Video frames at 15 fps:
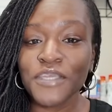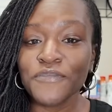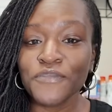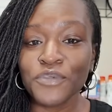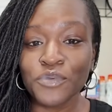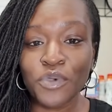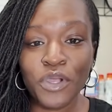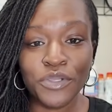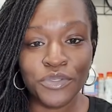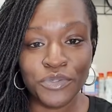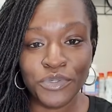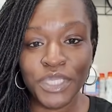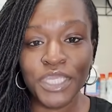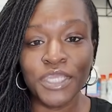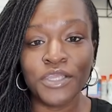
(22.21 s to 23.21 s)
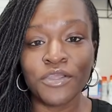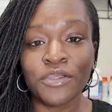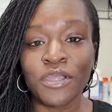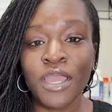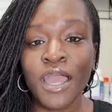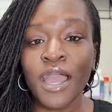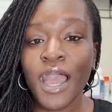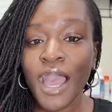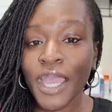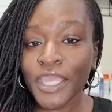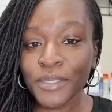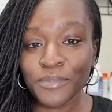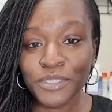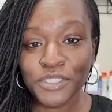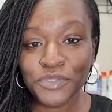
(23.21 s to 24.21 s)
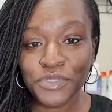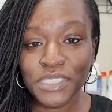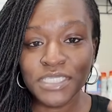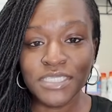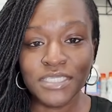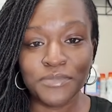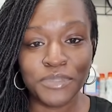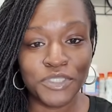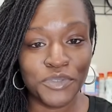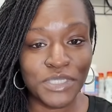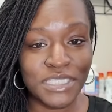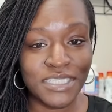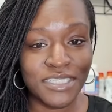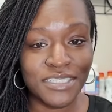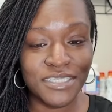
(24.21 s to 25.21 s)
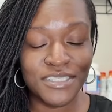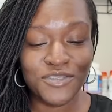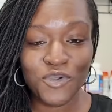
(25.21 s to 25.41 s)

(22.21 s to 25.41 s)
If you are new here, I am Patrice, the Patrice.Denise,